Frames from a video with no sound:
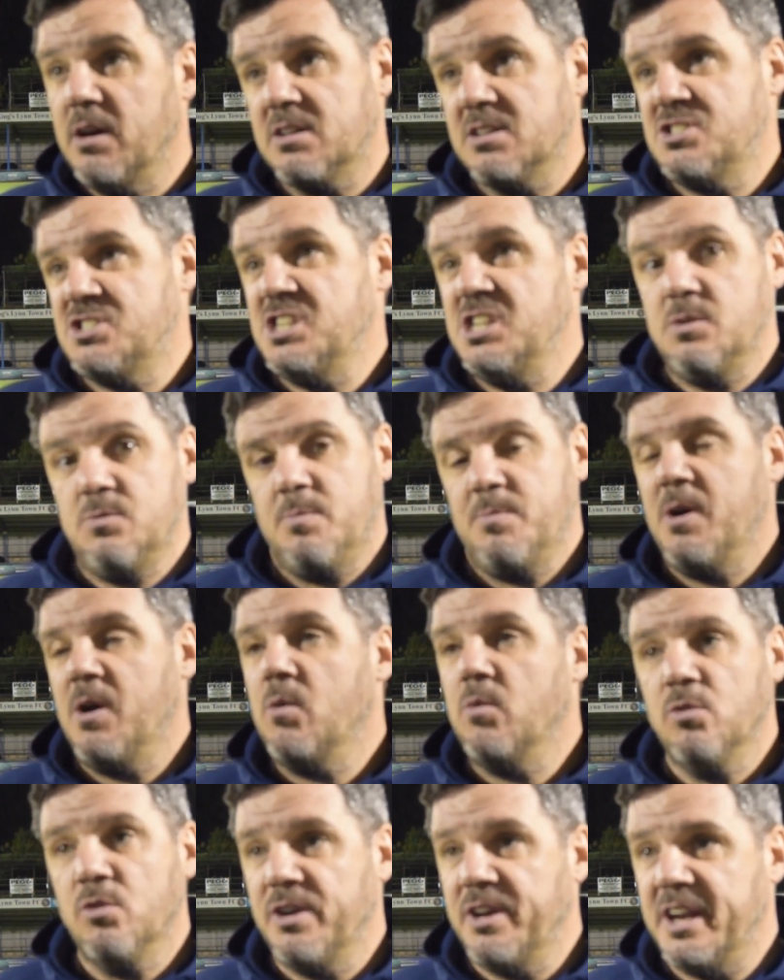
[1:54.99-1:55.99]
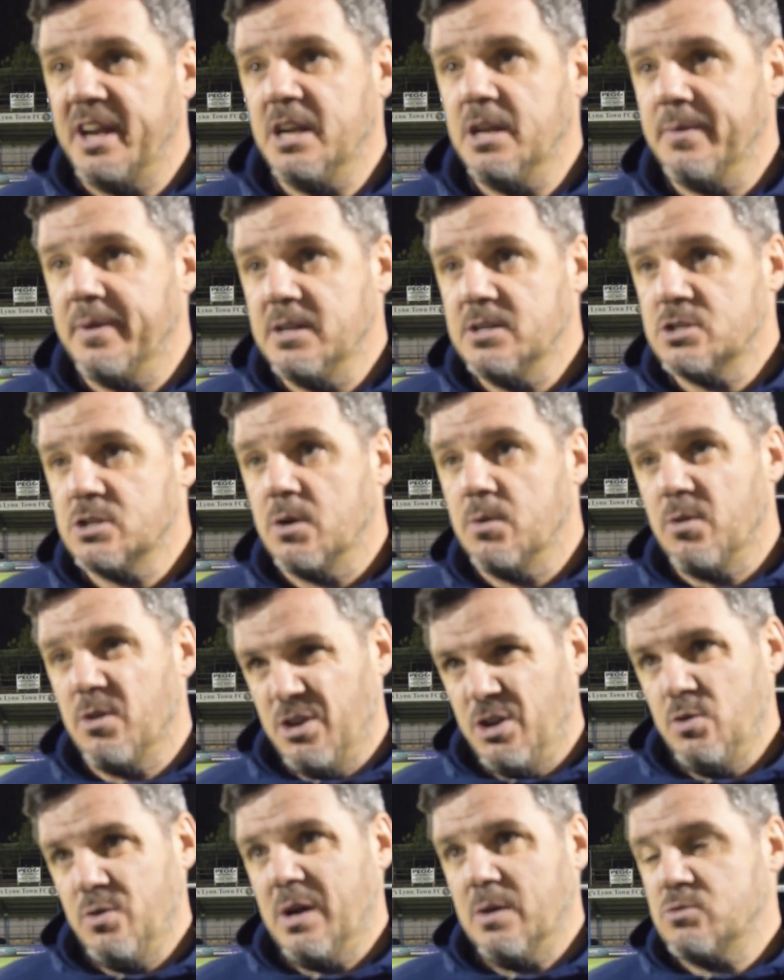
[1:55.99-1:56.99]
I can see it with my own eye anyway, so
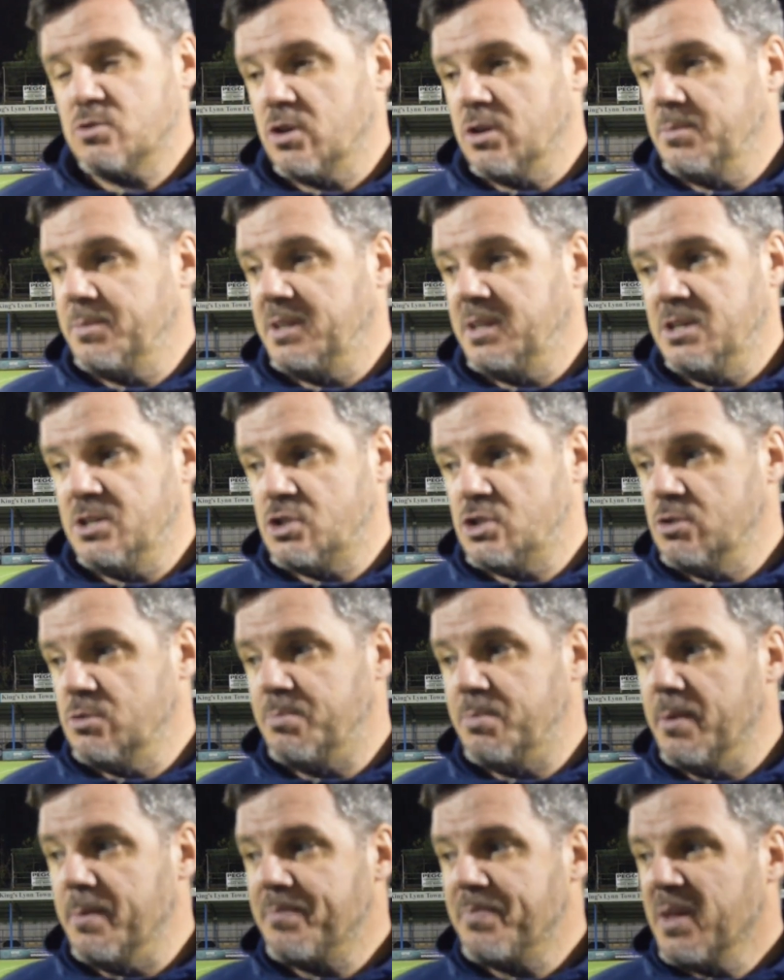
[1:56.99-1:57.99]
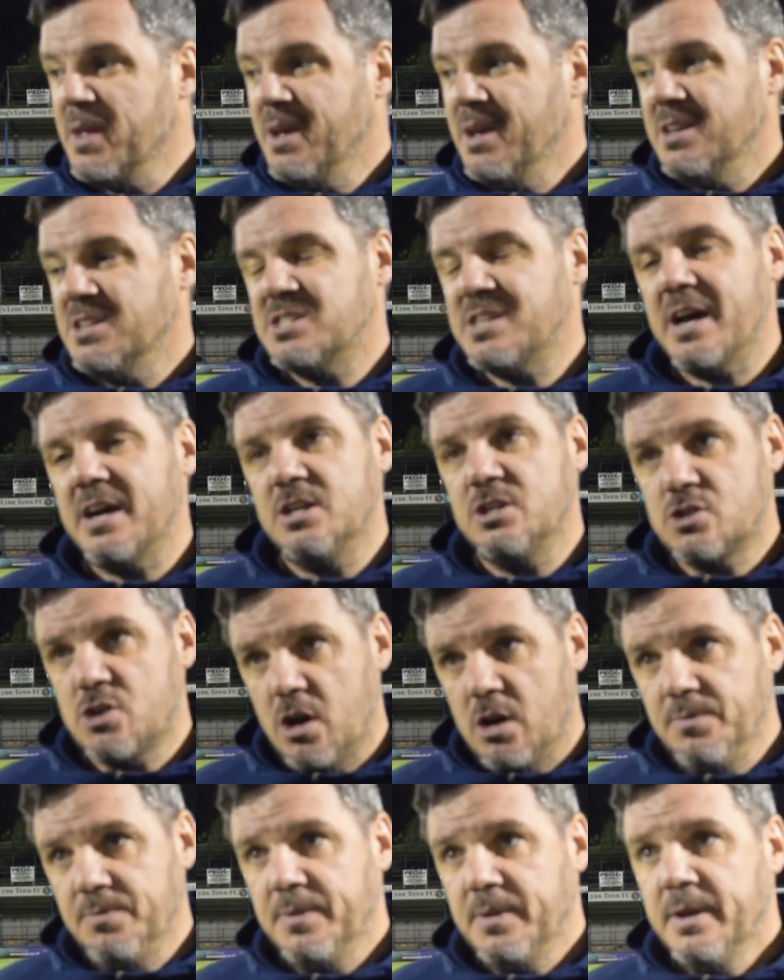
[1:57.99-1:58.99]
I knew that was going to be the issue. But Saturday's
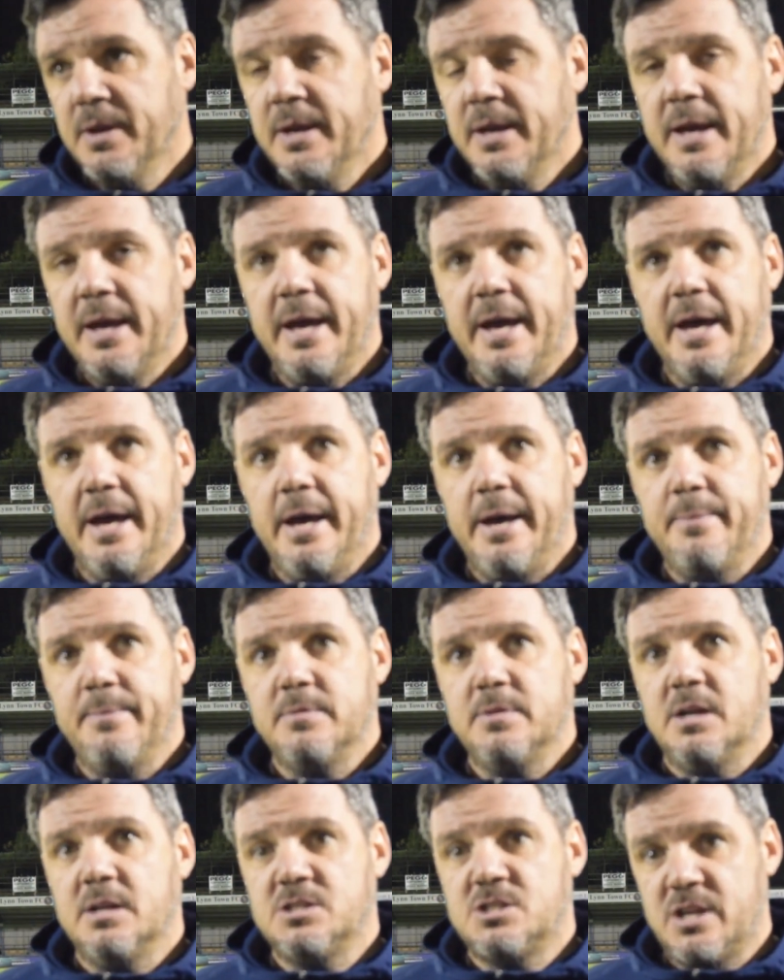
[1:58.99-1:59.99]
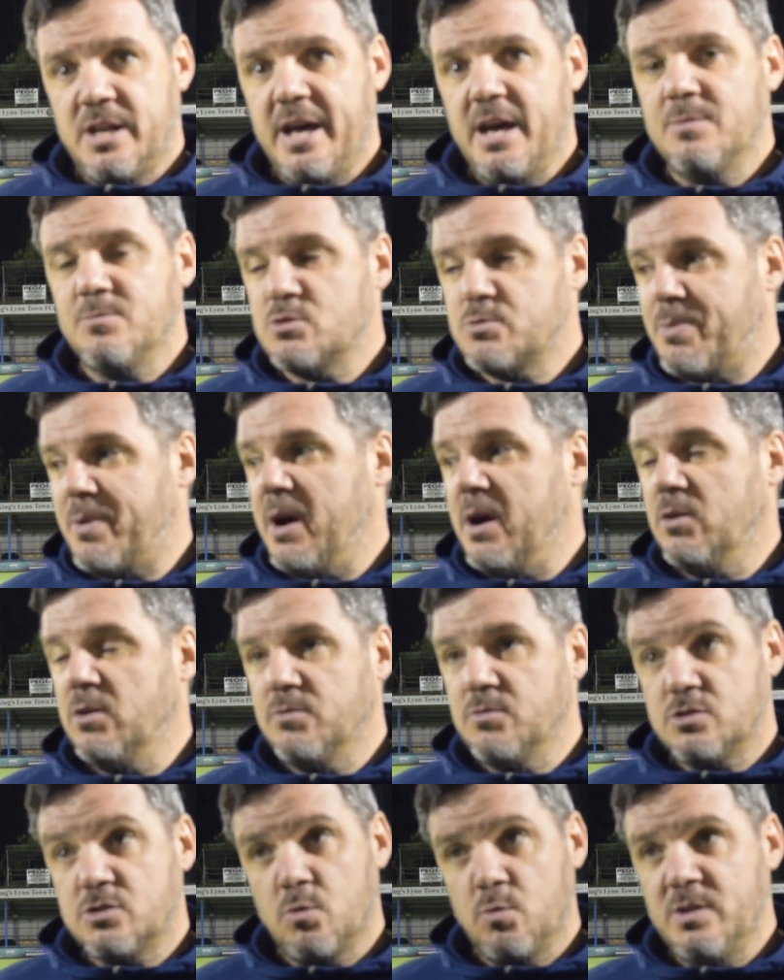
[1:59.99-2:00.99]
gone, and today I'm just proud
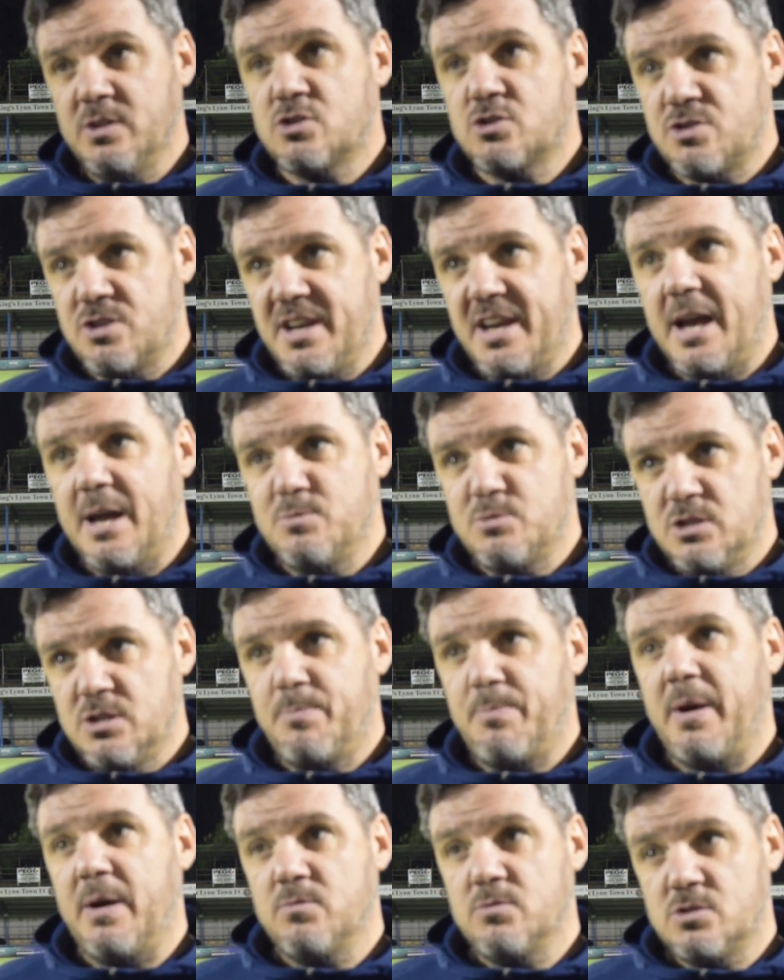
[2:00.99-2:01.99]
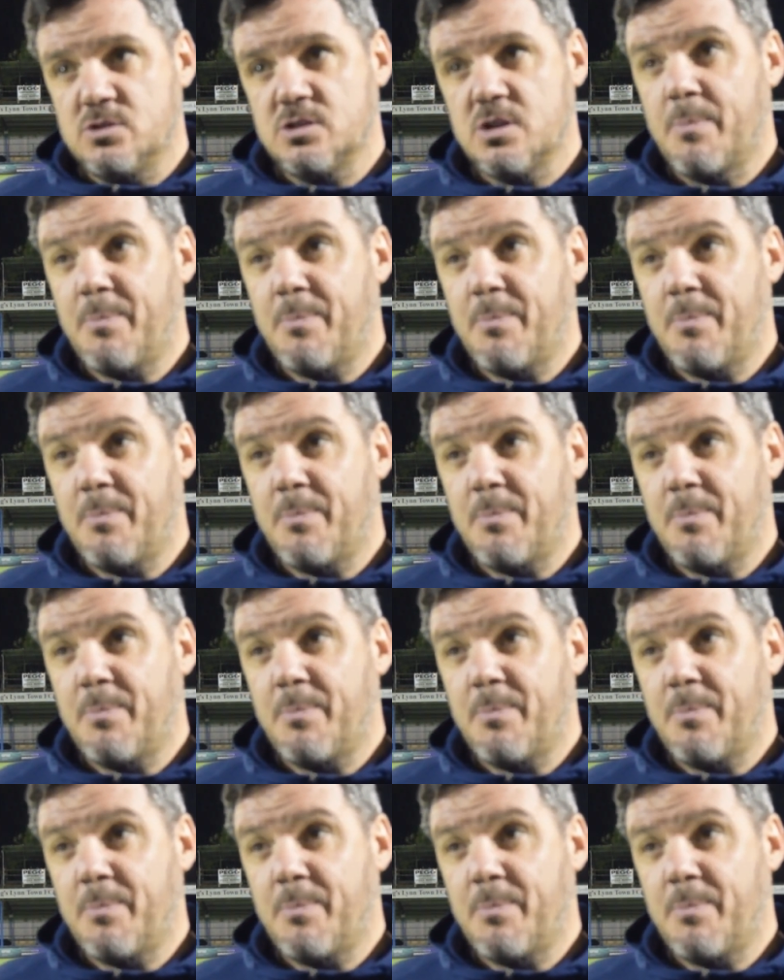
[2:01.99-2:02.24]
of us to win 3 games in the bounce, a